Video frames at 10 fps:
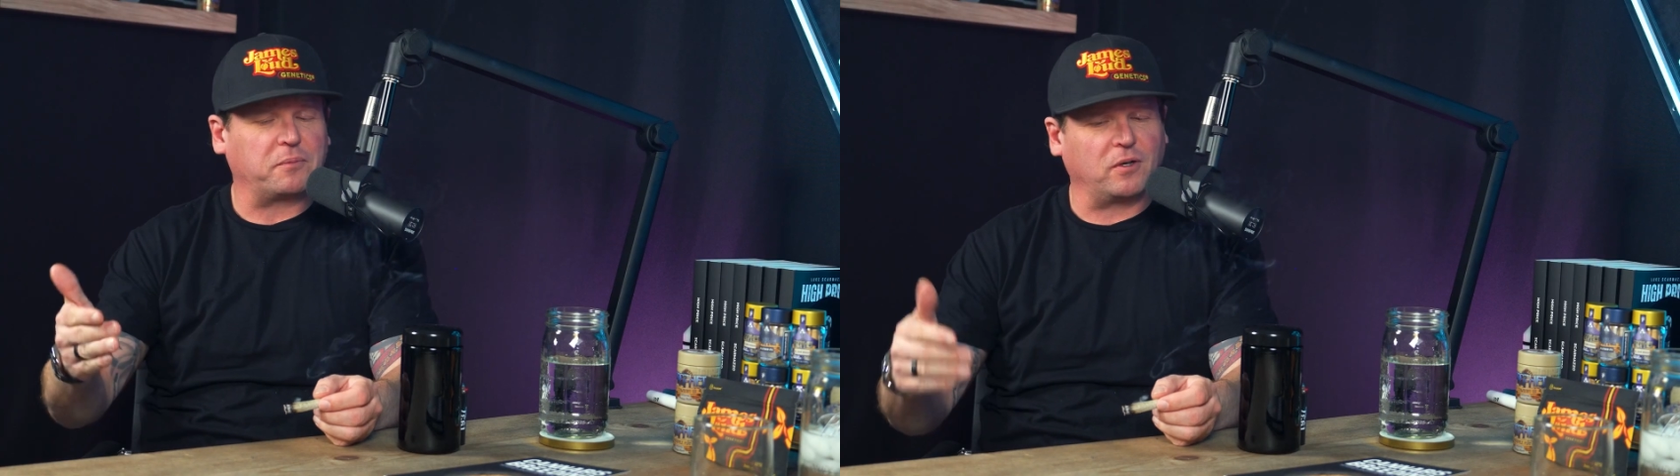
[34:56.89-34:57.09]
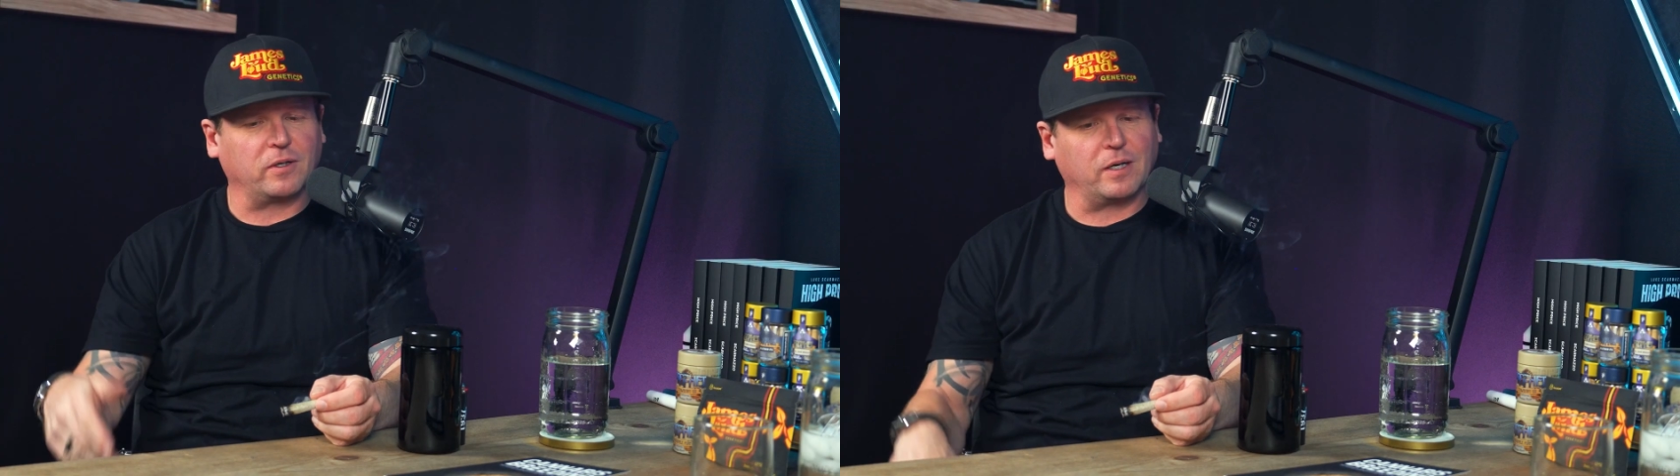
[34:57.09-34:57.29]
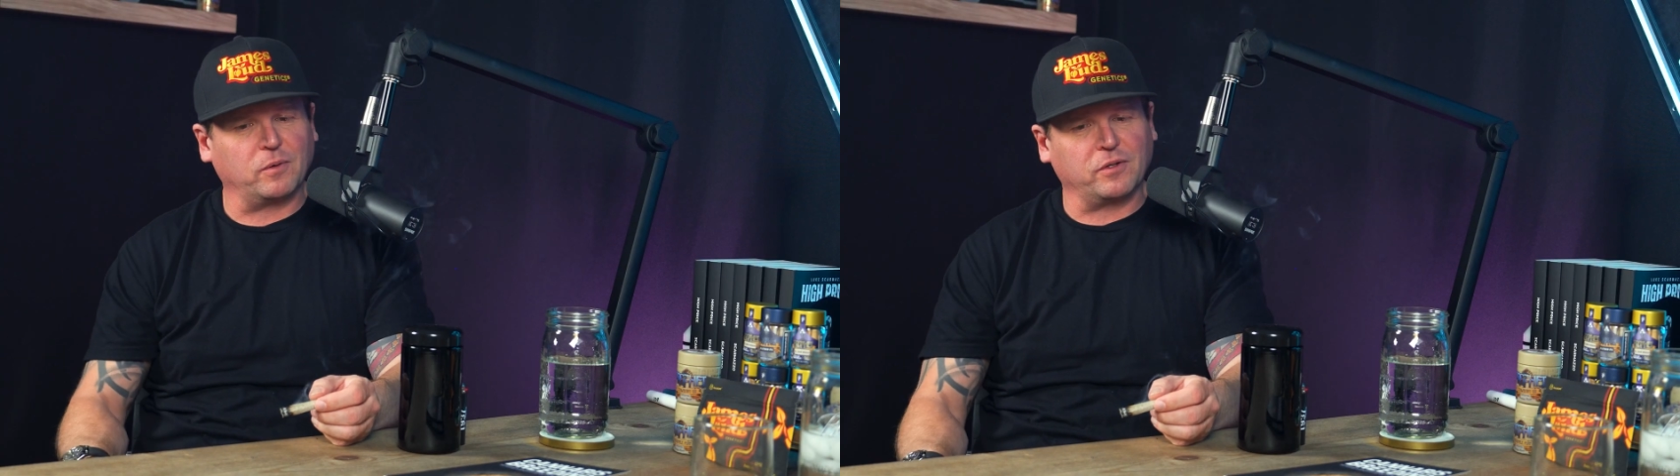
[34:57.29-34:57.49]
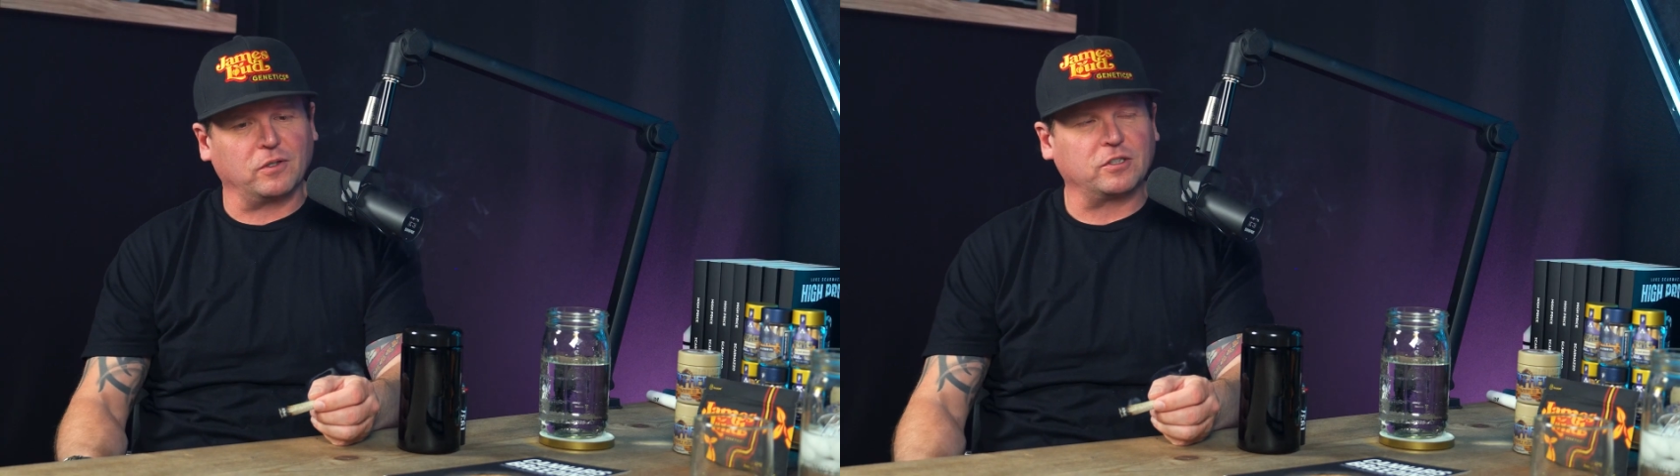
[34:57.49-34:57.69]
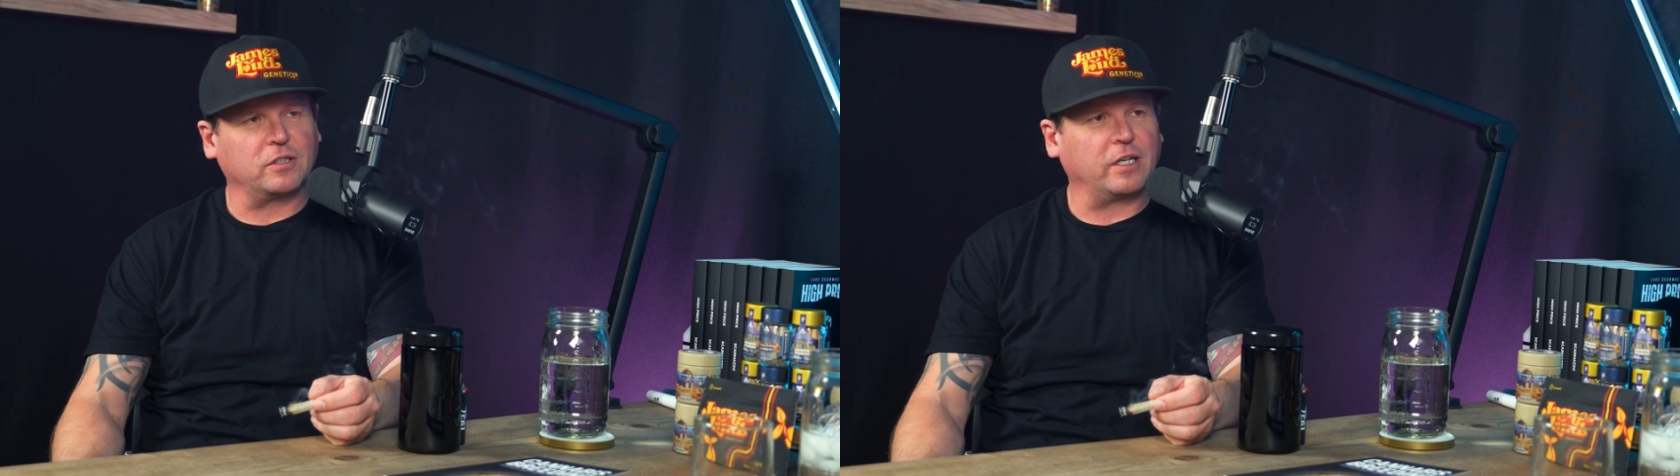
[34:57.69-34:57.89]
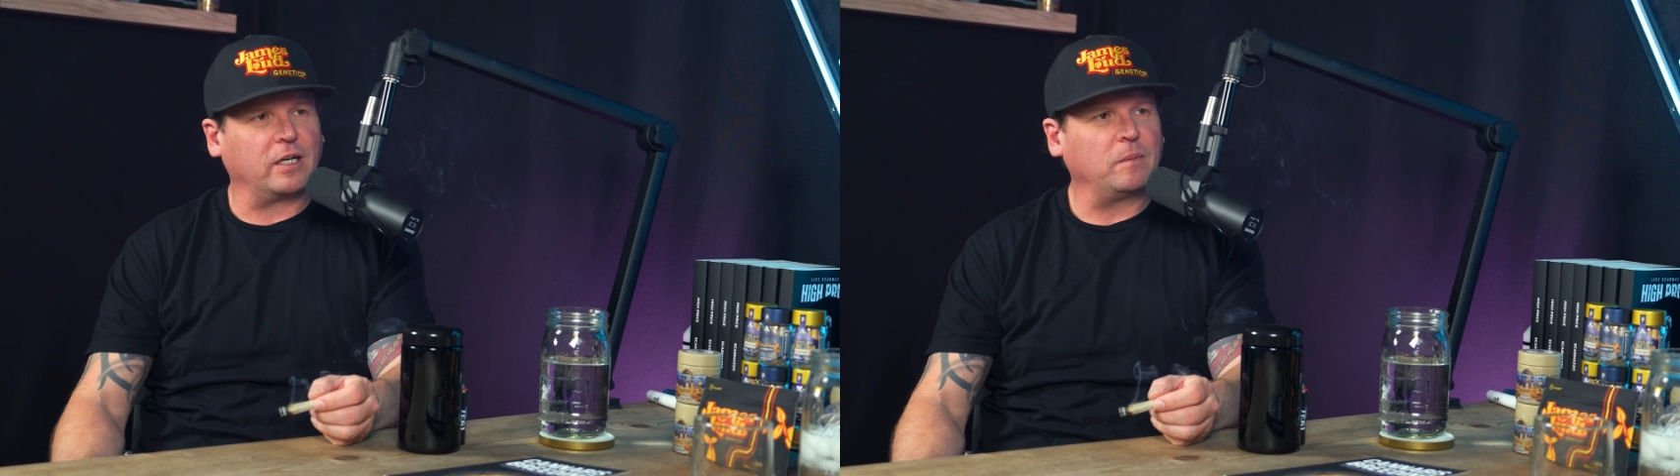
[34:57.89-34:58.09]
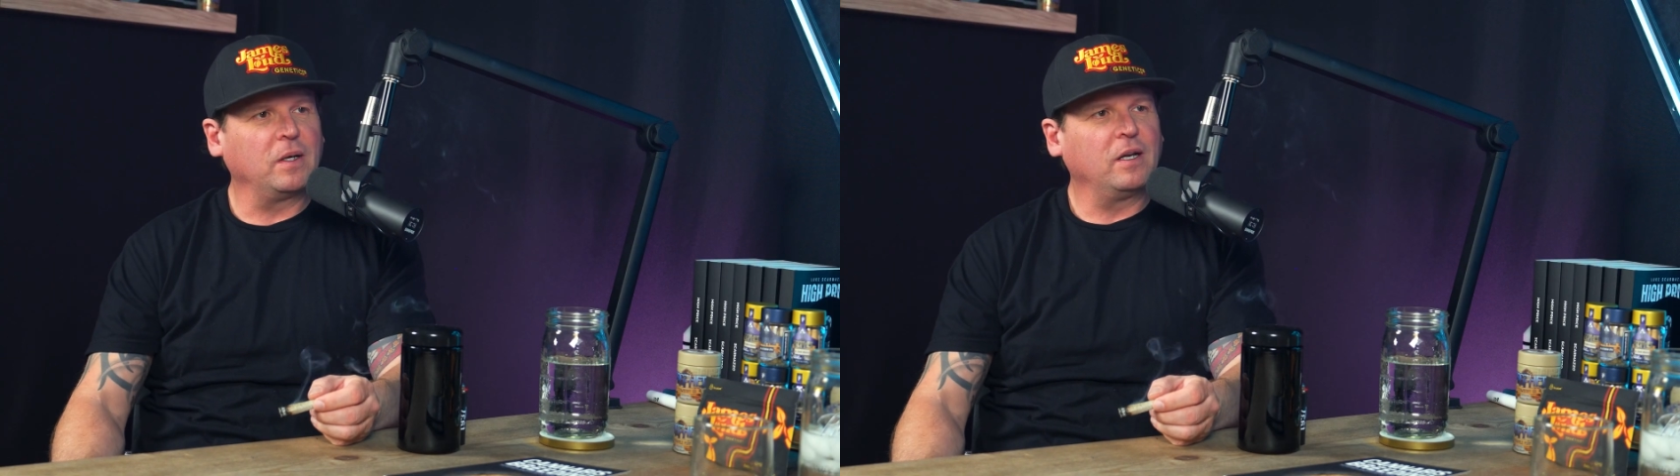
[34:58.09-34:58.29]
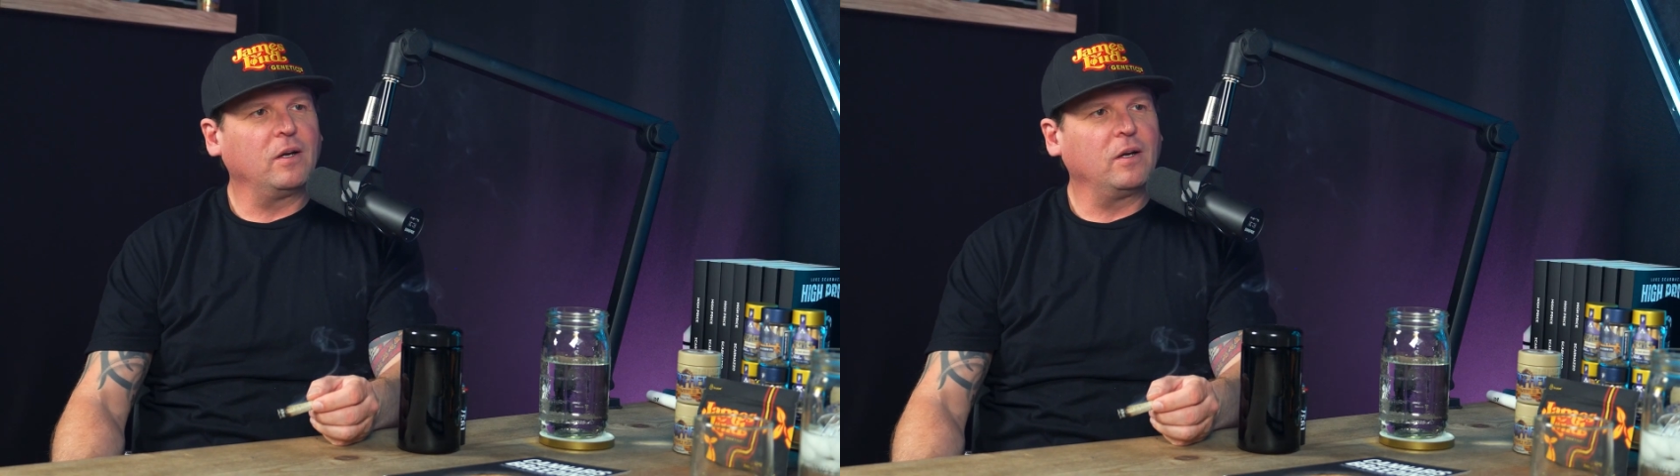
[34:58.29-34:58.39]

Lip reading: program with Oaksterdam